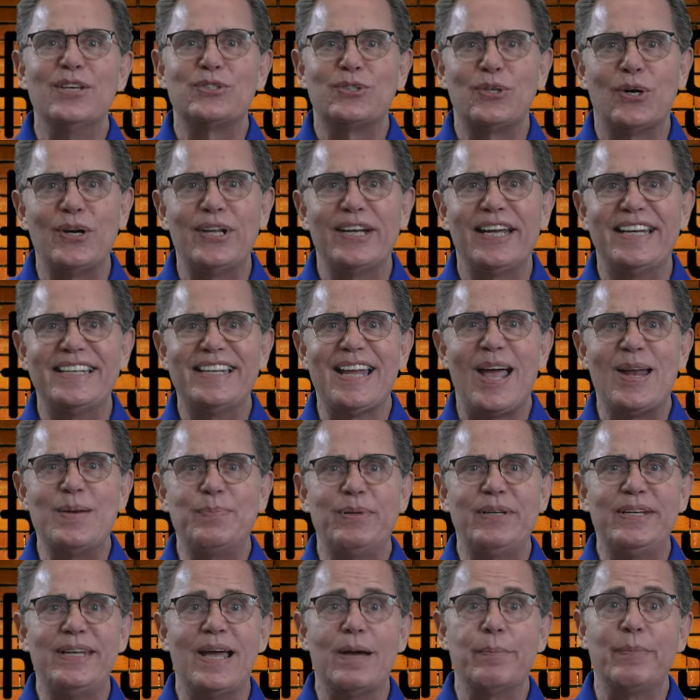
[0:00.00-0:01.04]
starting at 9
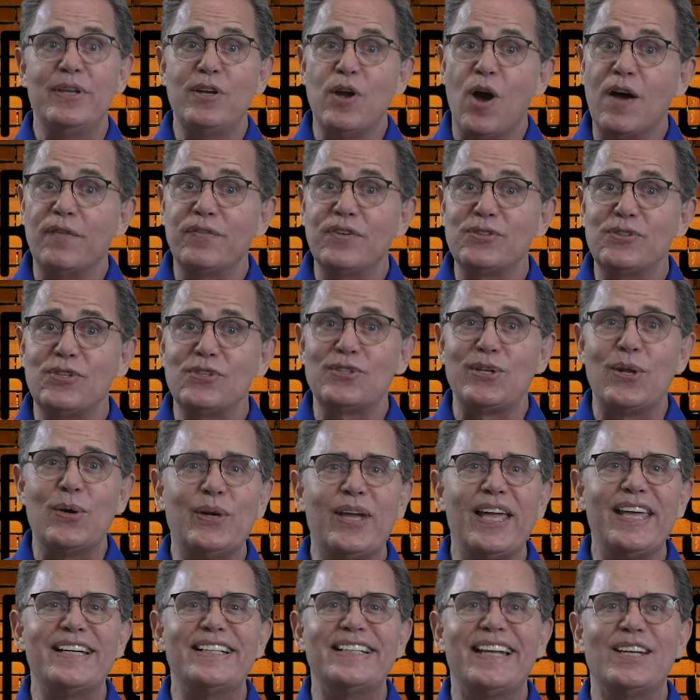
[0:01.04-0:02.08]
p.m. The office is
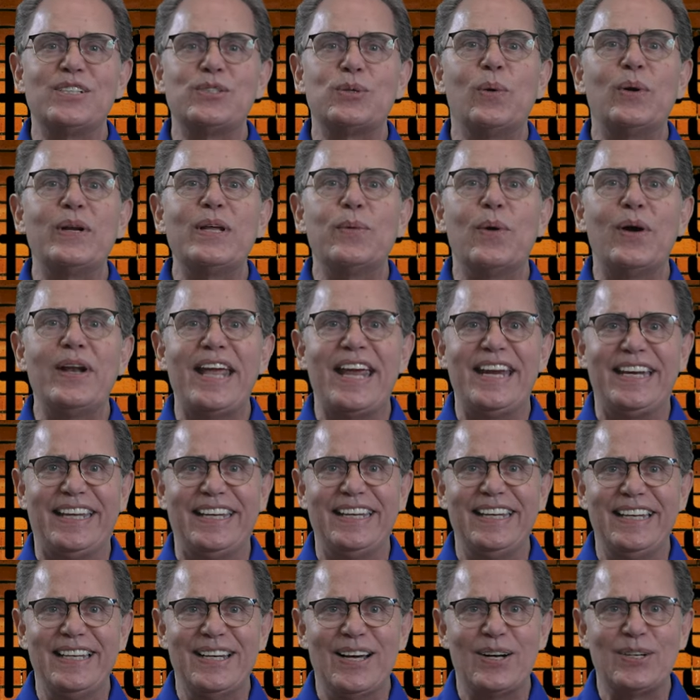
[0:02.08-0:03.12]
located at
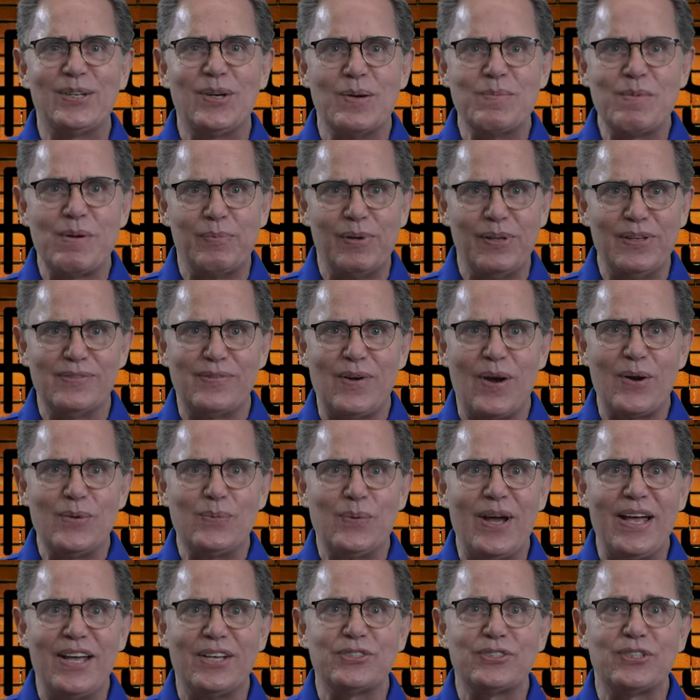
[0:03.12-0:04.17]
2180 Acoma Boulevard
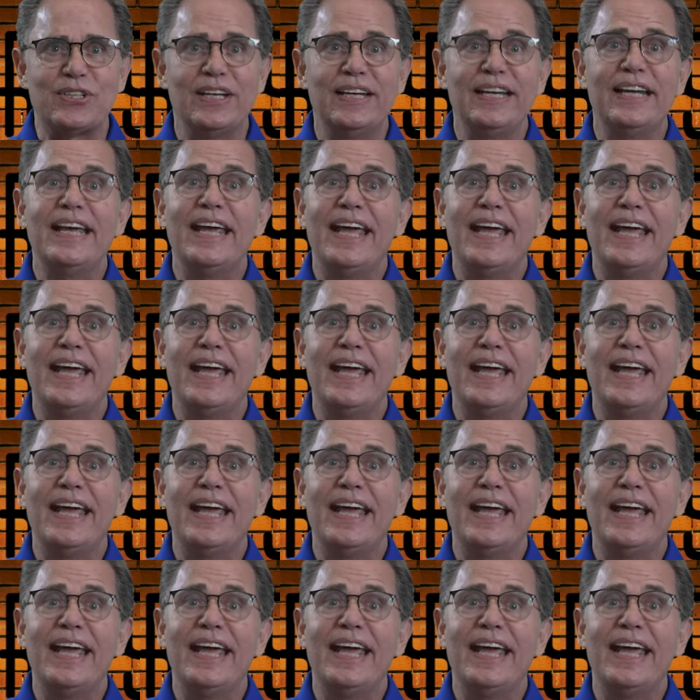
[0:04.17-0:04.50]
West.